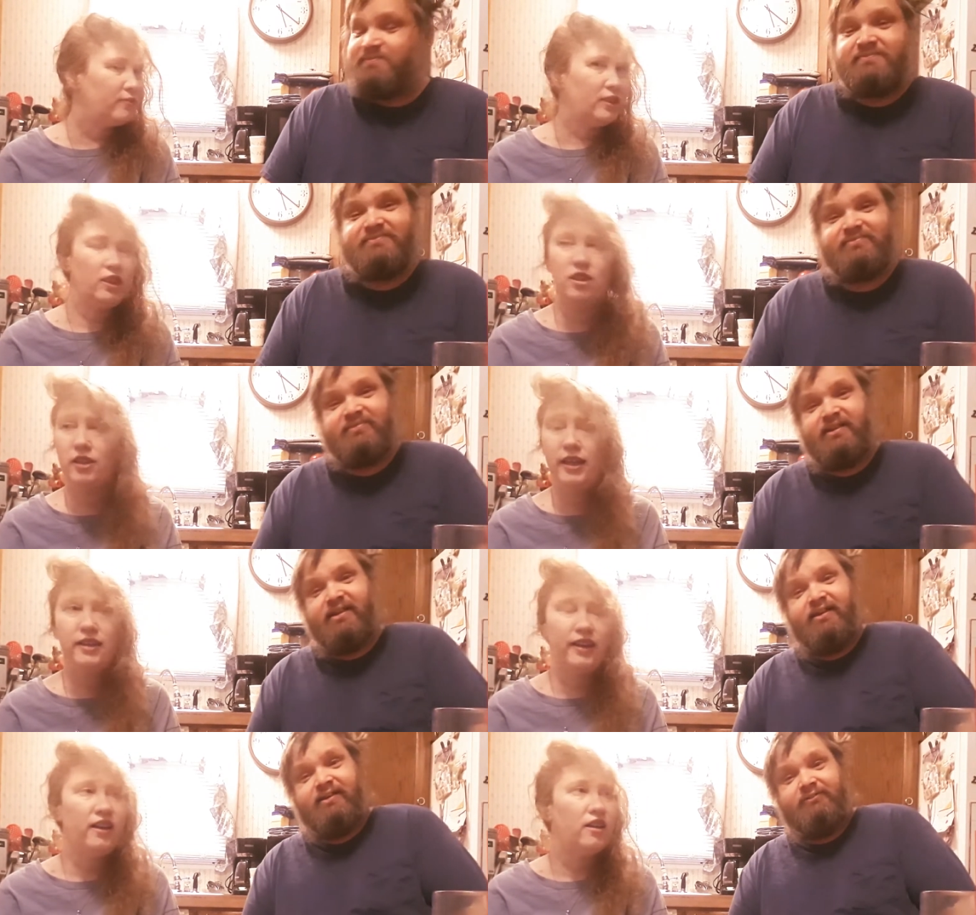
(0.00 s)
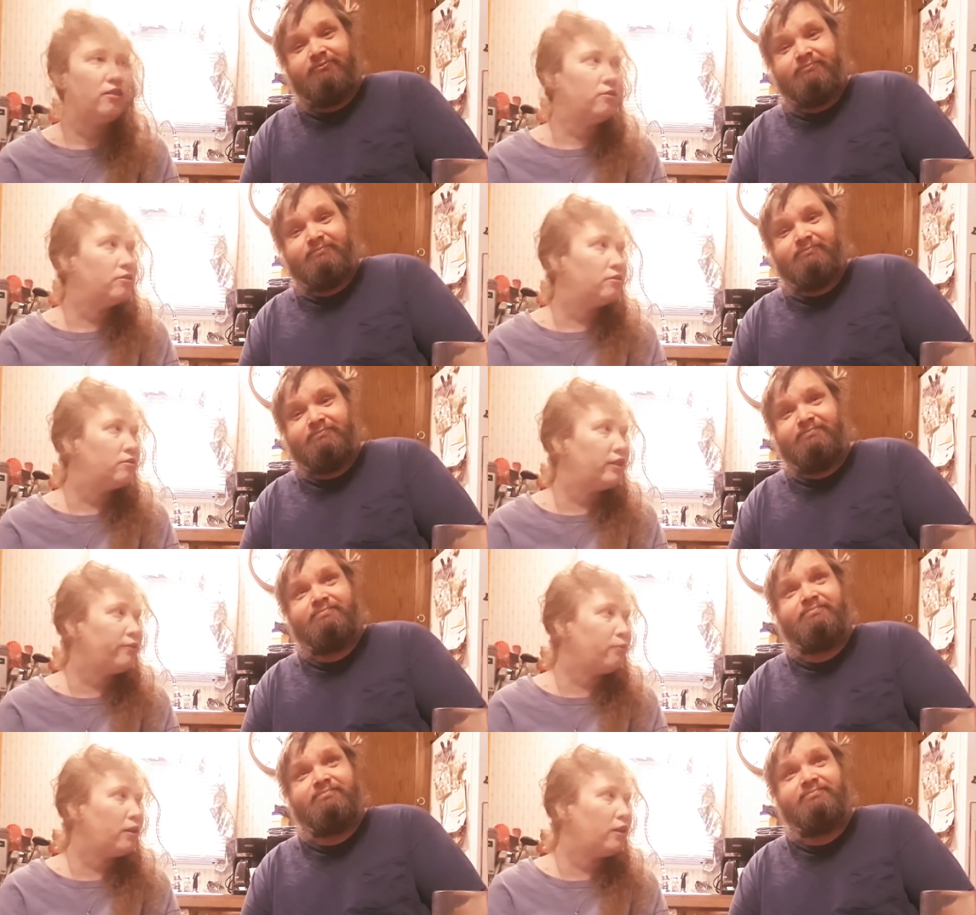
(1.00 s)
Speaker 1: Well, late now.
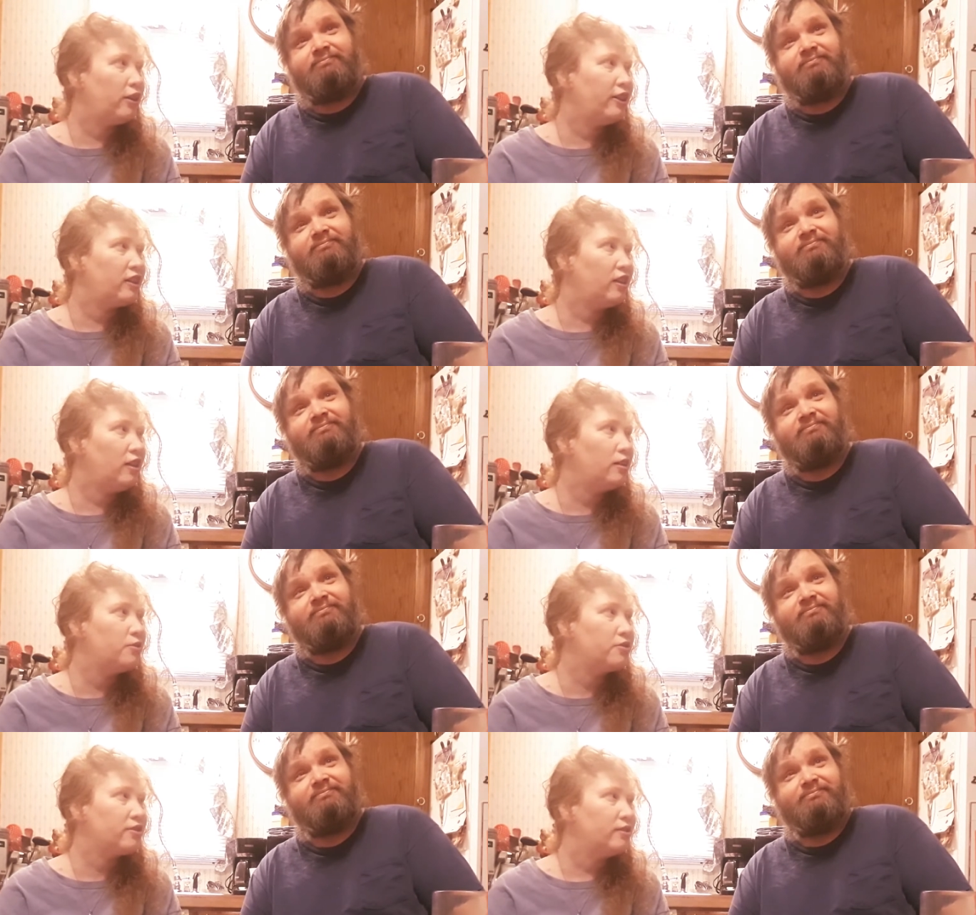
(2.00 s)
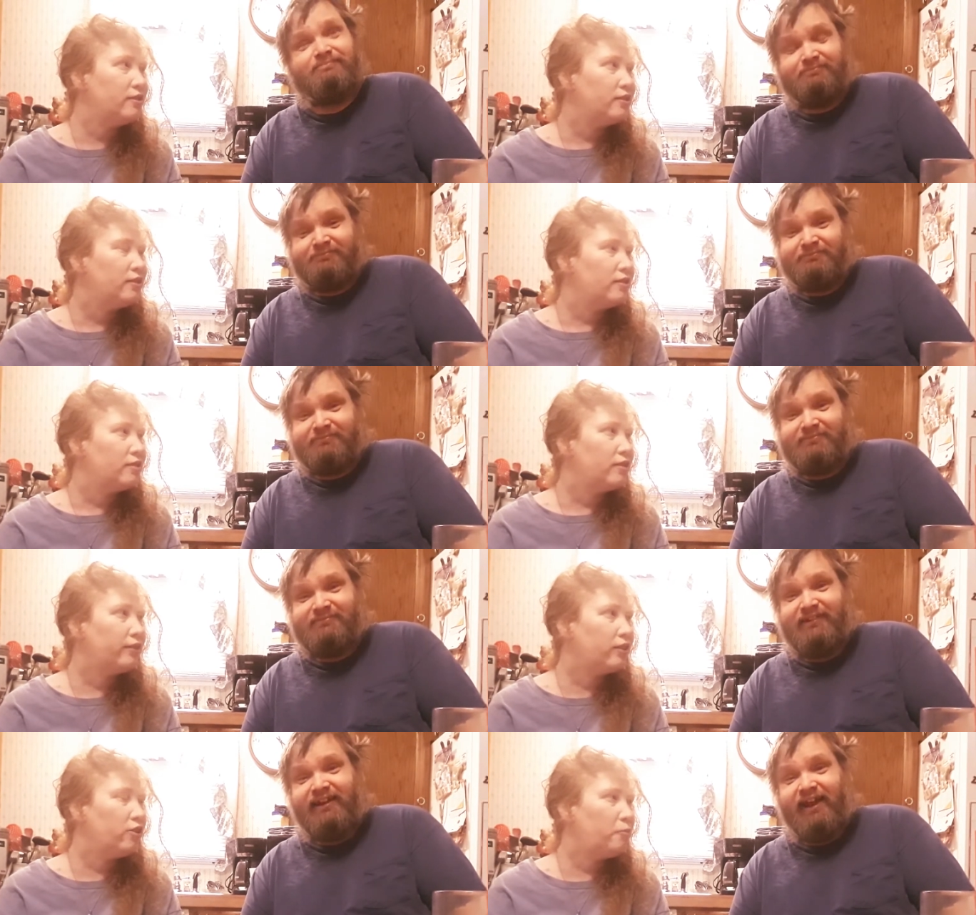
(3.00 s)
They've probably closed. I
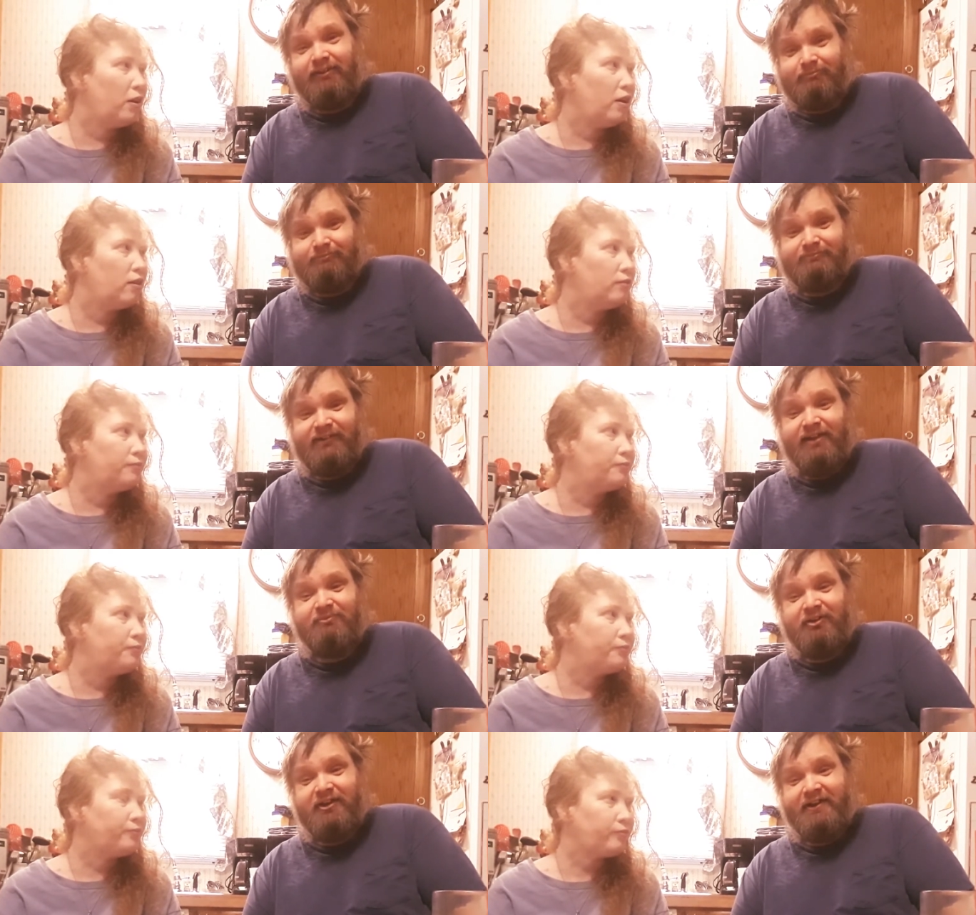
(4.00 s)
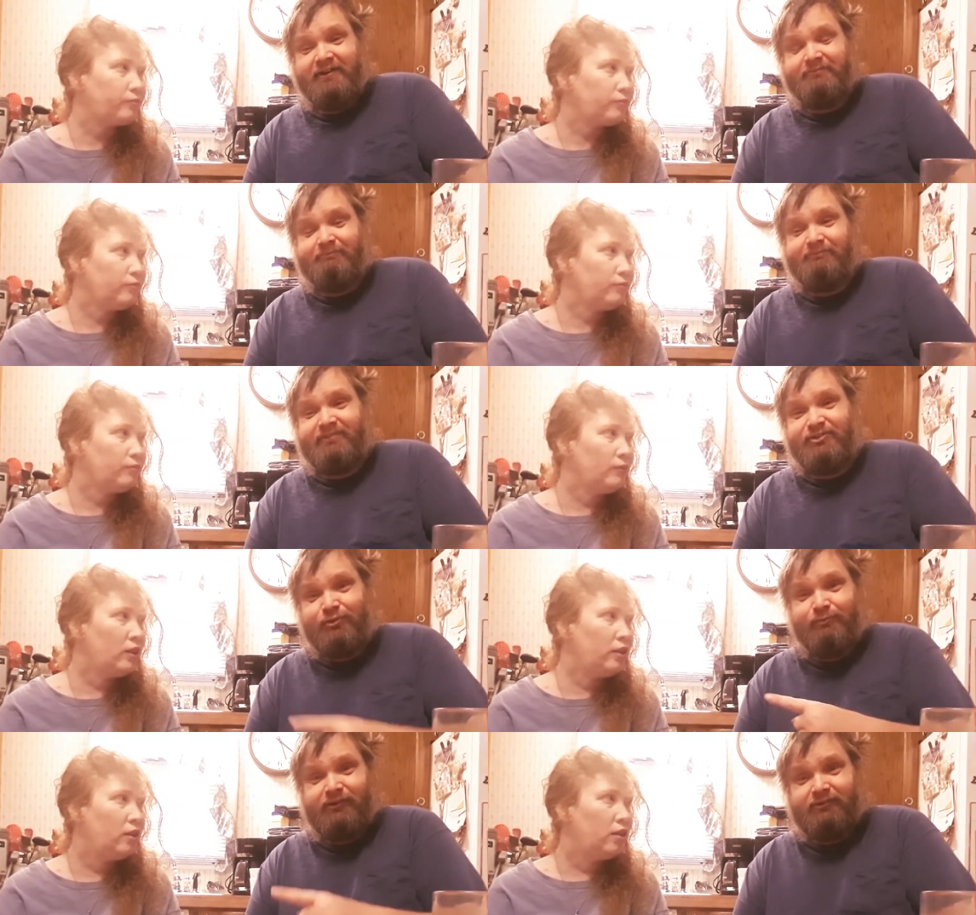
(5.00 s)
have to go Yeah. tomorrow.
Speaker 2: I forgot. It's
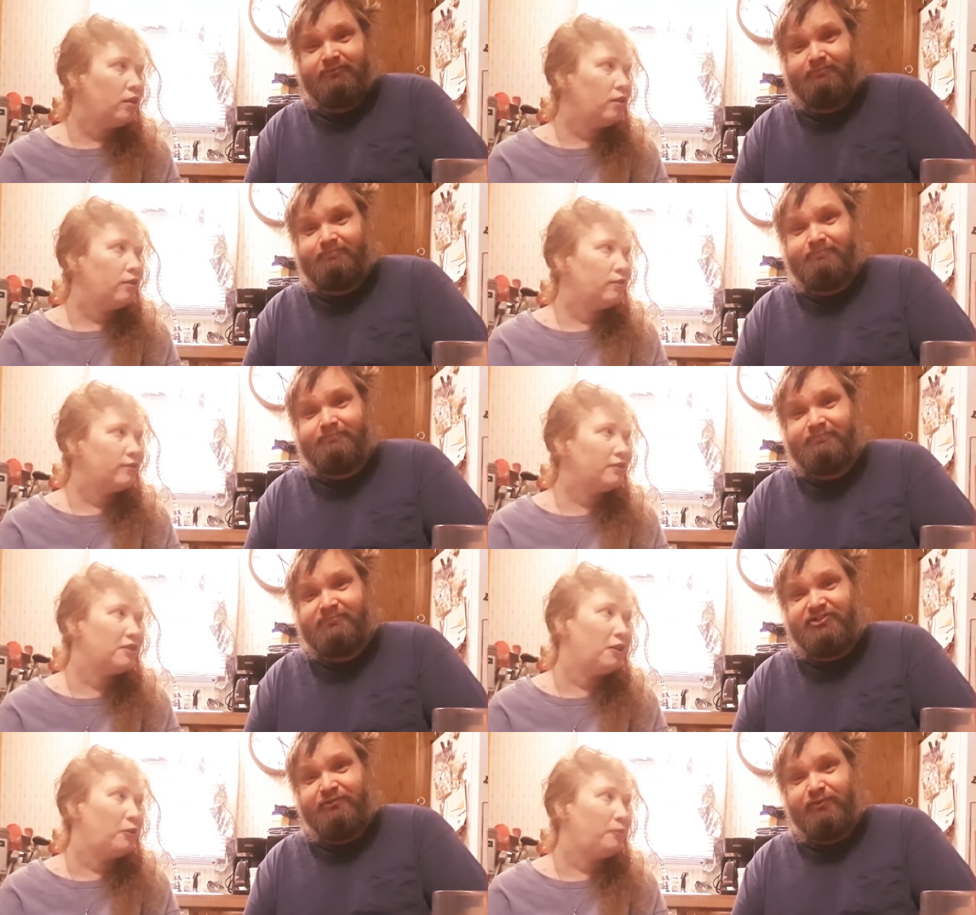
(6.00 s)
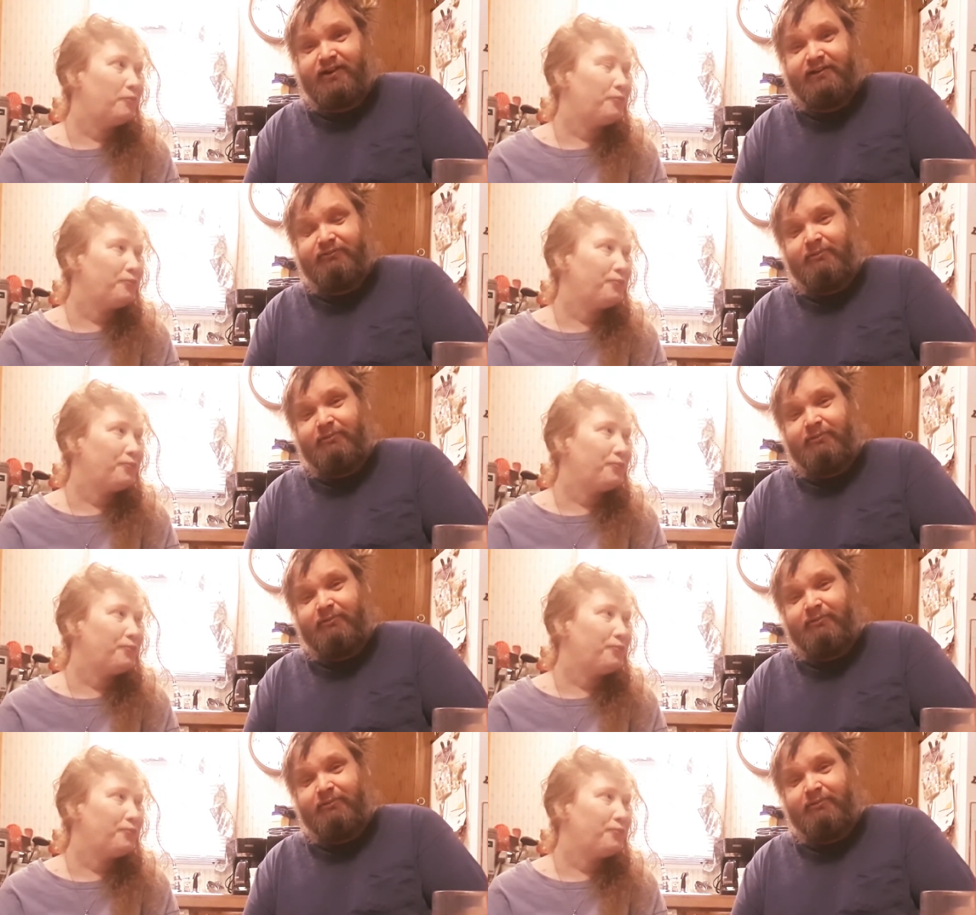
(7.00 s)
her fault. So She forgot to